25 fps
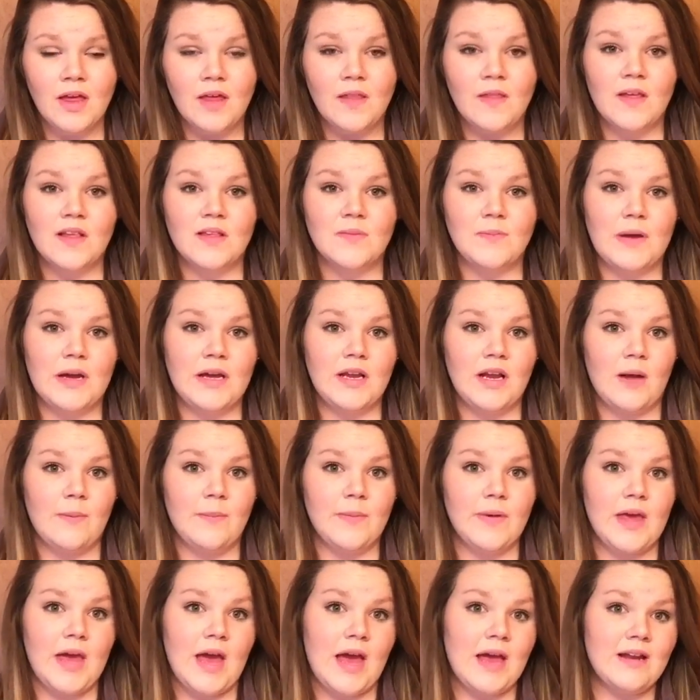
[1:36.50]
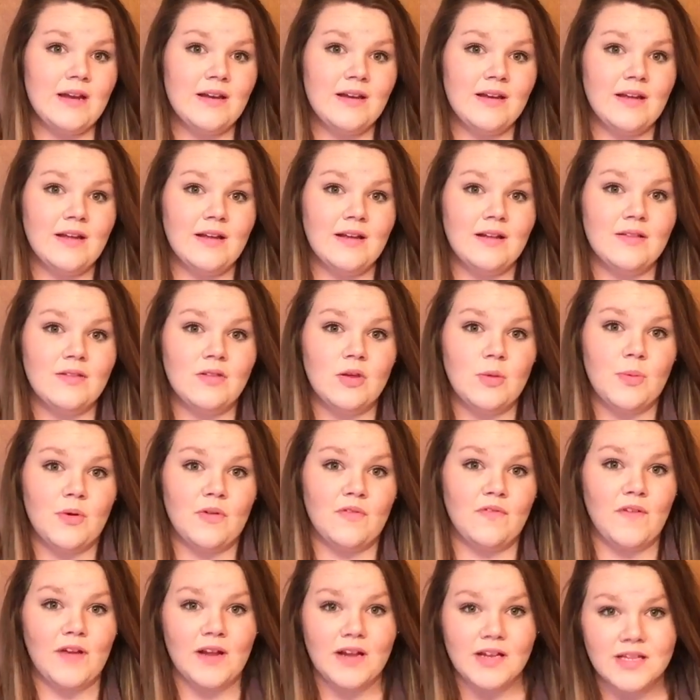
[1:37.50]
This might not be edited super
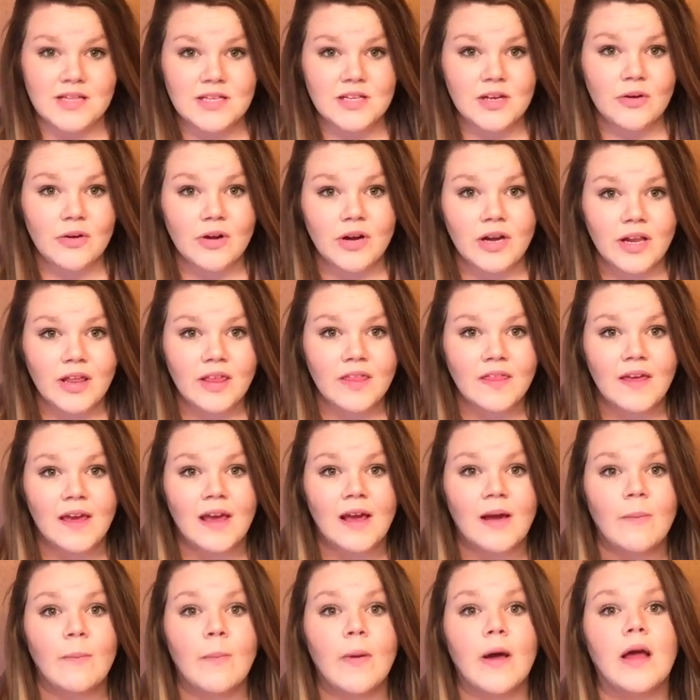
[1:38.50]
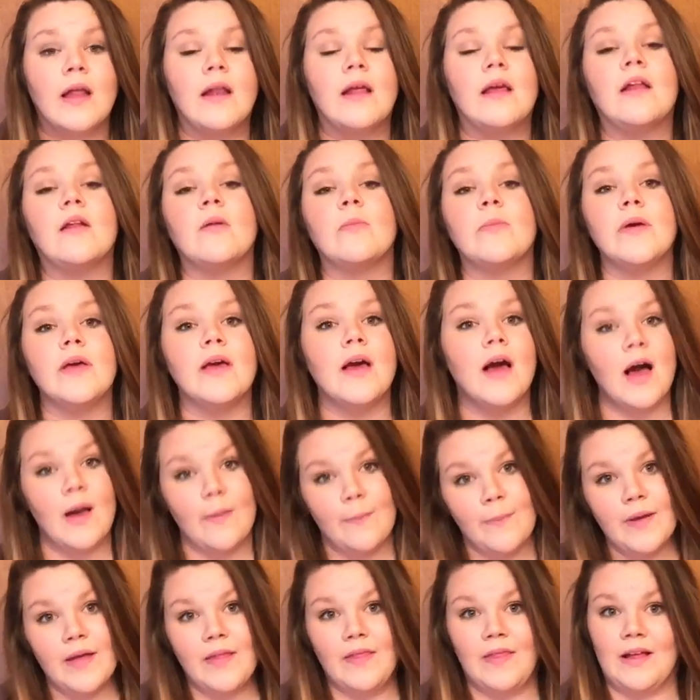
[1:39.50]
fancy or anything, but it'll be
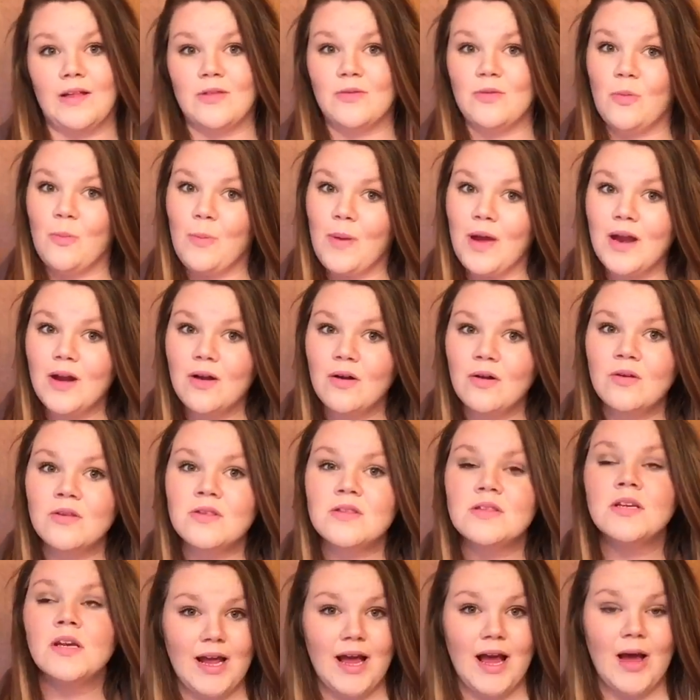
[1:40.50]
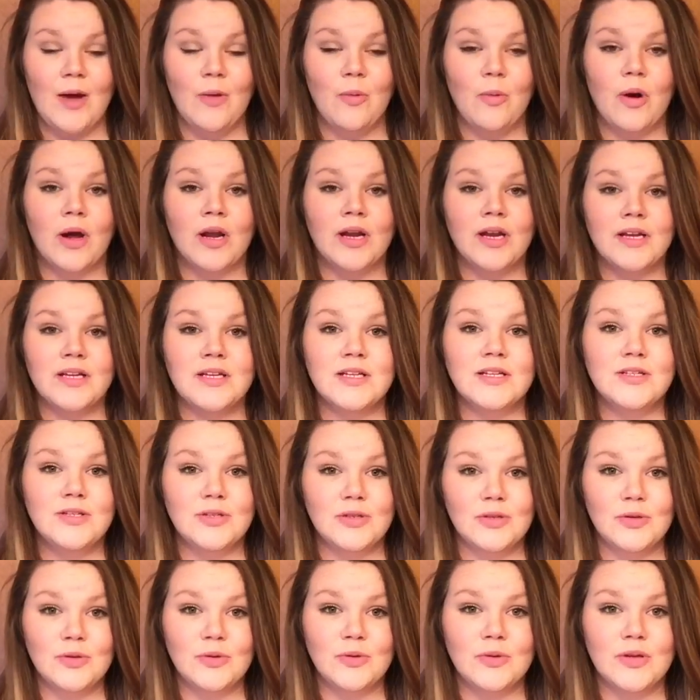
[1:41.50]
up and that's what matters. I wanted to
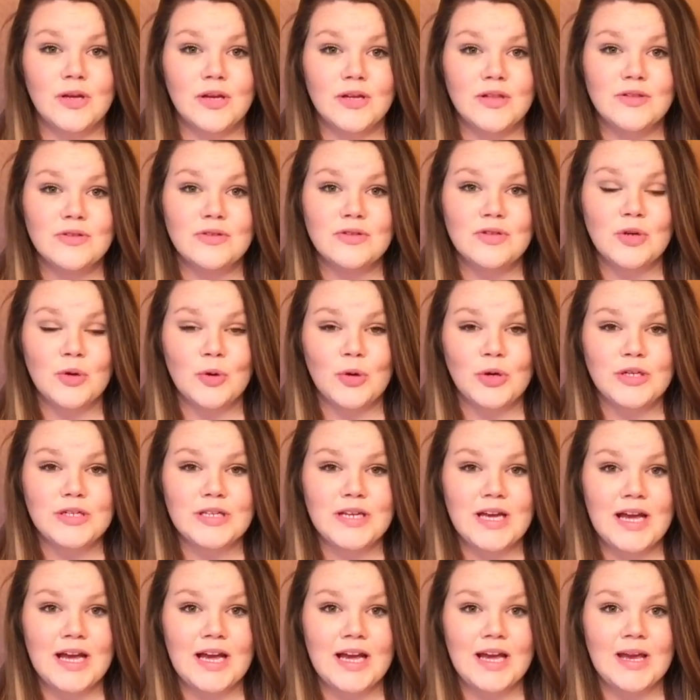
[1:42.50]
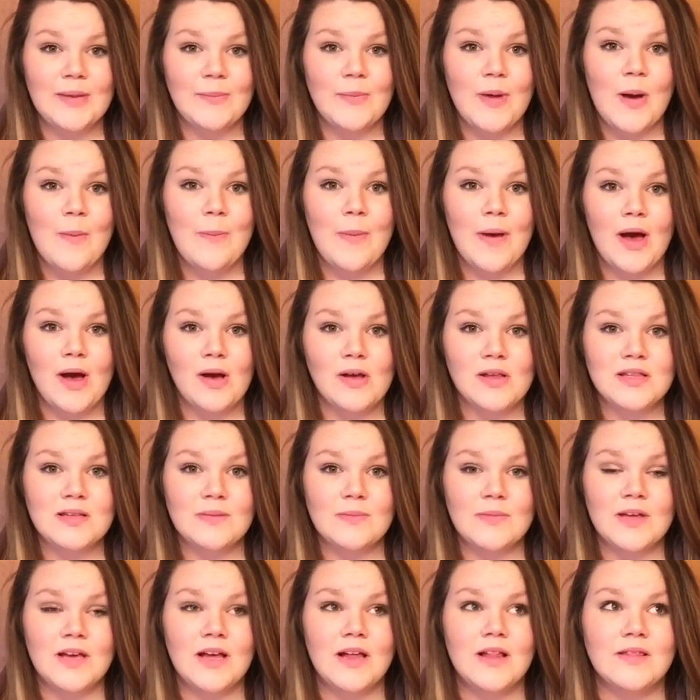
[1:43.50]
do a story time about
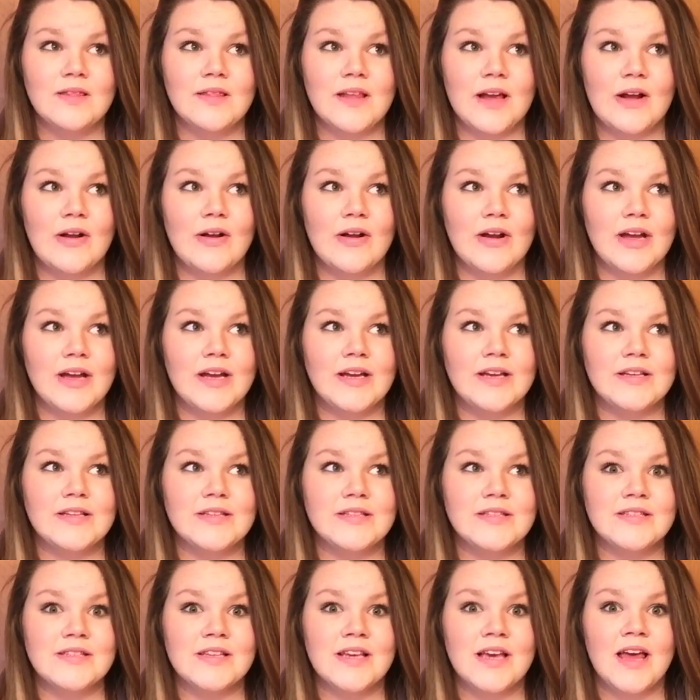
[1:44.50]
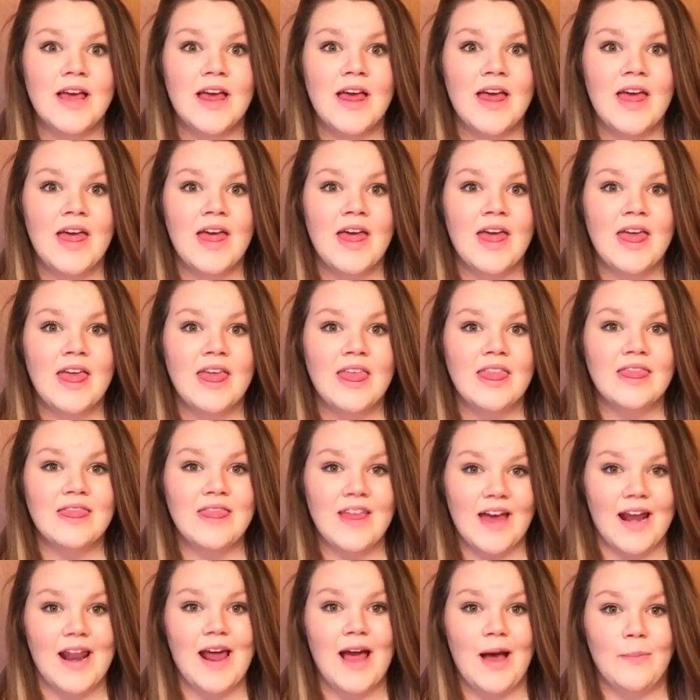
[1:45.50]
something hilarious
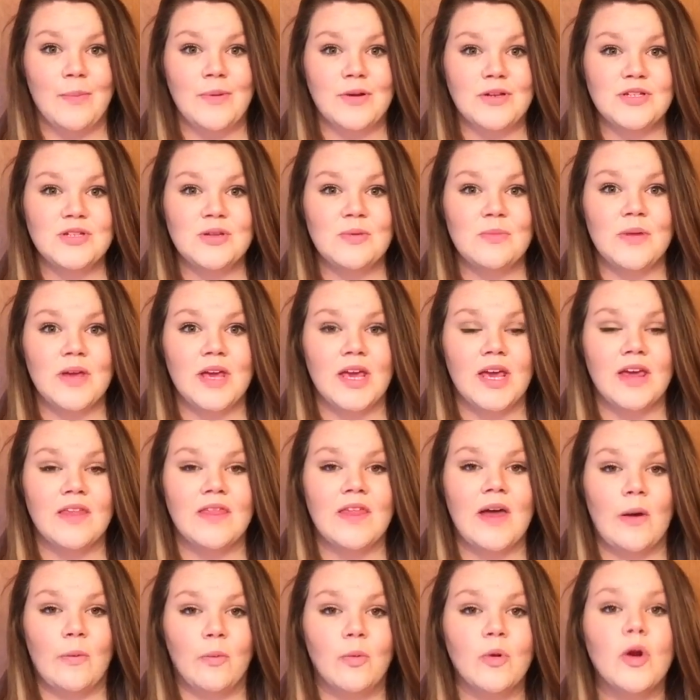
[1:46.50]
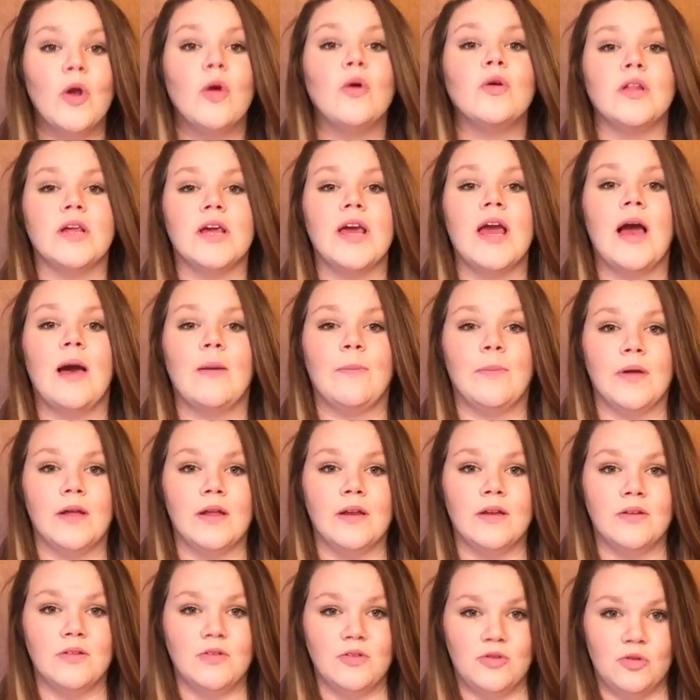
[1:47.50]
that happened to me, that would only
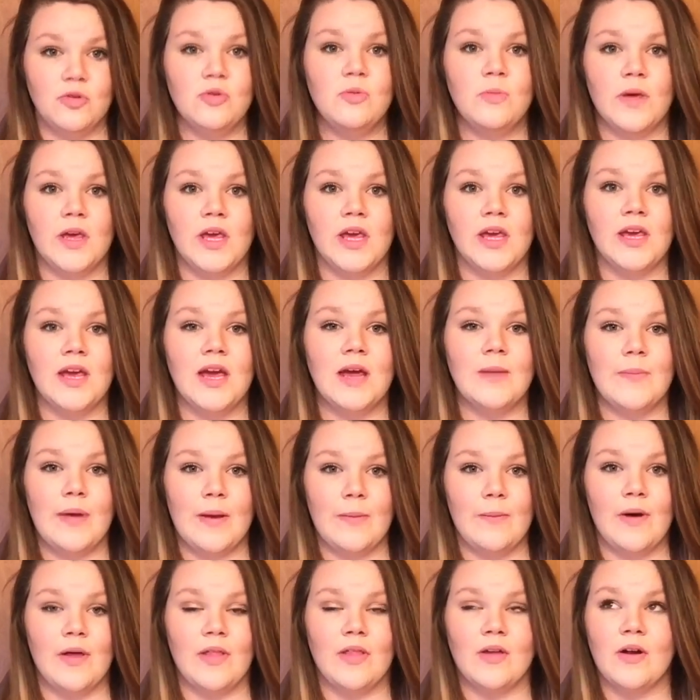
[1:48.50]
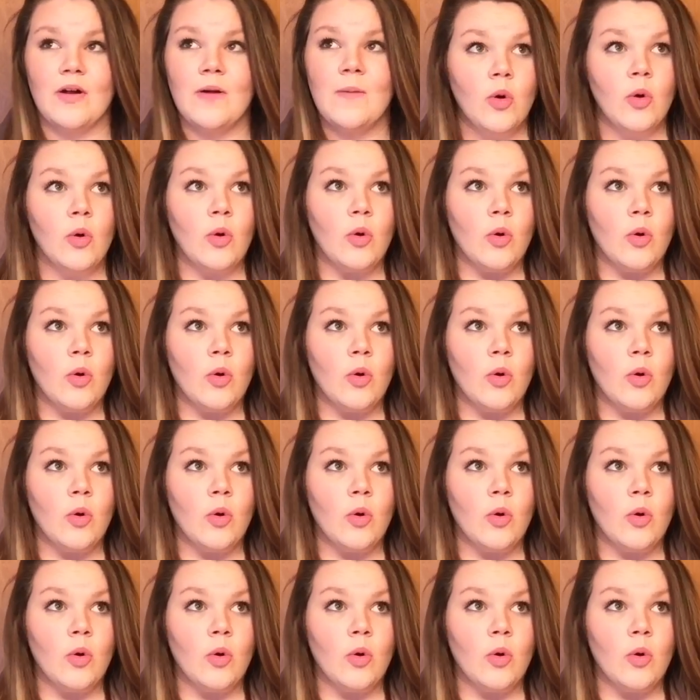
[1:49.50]
happen to me and my mother.